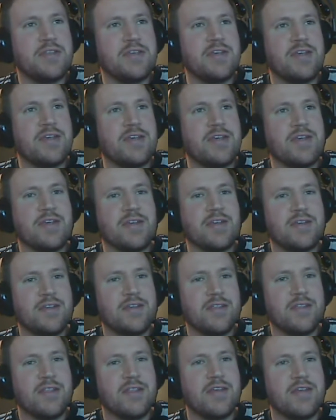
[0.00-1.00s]
the
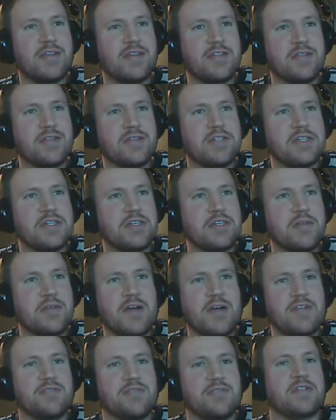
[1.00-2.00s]
thing still sticks to your
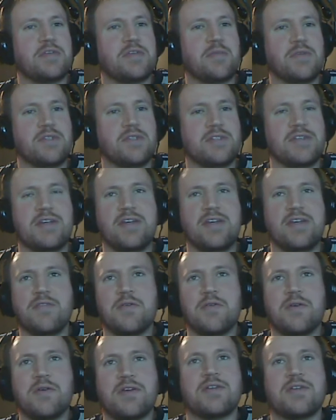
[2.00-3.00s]
mouse for some reason. I have
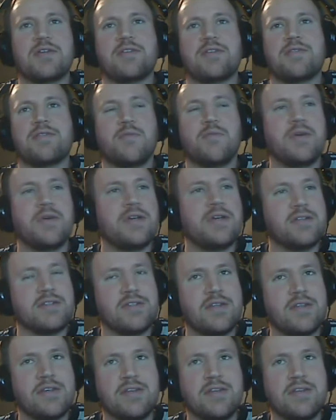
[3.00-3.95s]
no idea why it does